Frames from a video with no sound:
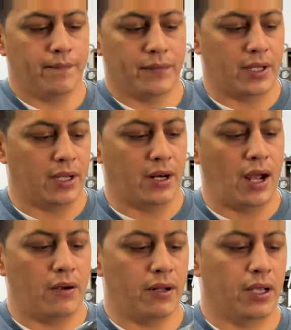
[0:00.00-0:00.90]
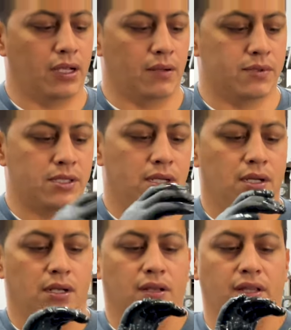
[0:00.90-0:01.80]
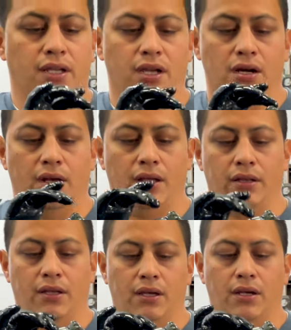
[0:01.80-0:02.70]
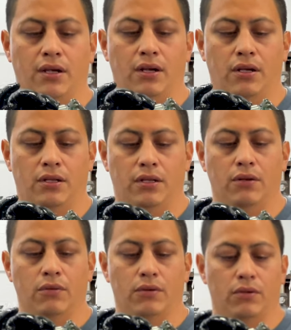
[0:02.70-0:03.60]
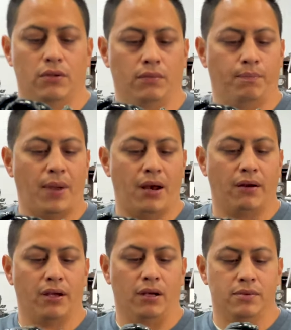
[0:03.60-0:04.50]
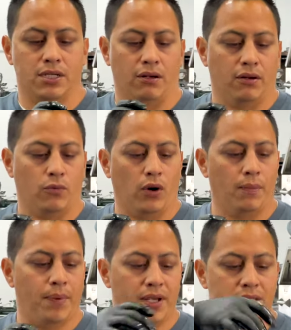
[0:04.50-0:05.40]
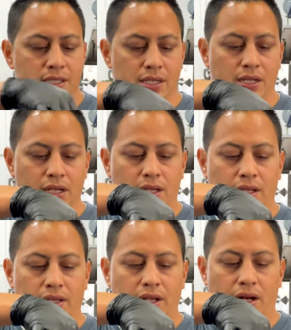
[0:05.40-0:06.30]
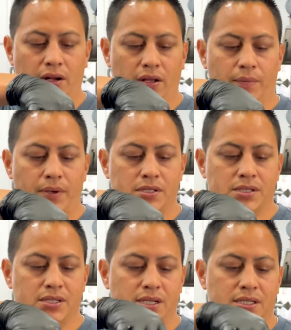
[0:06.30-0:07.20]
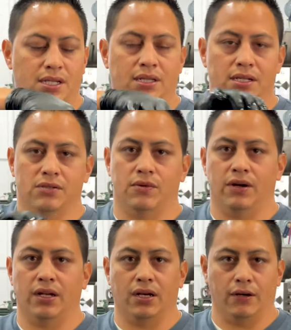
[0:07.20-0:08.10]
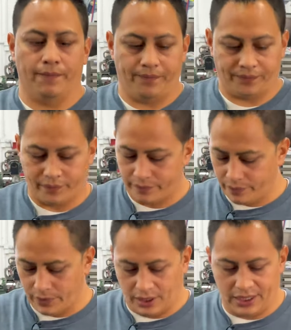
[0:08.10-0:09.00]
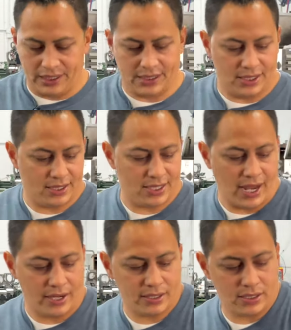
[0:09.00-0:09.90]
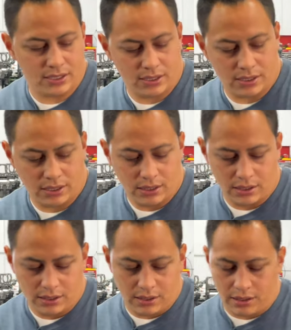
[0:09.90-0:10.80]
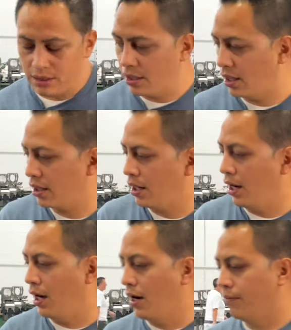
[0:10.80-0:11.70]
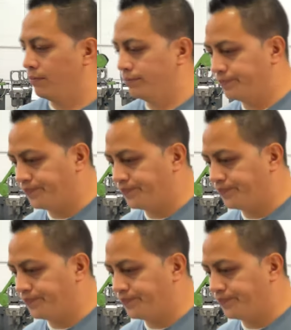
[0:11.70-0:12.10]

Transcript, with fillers: Take it out, it comes the gear and the bearing comes out in one piece and then another piece is this and this one right here easy as that okay um,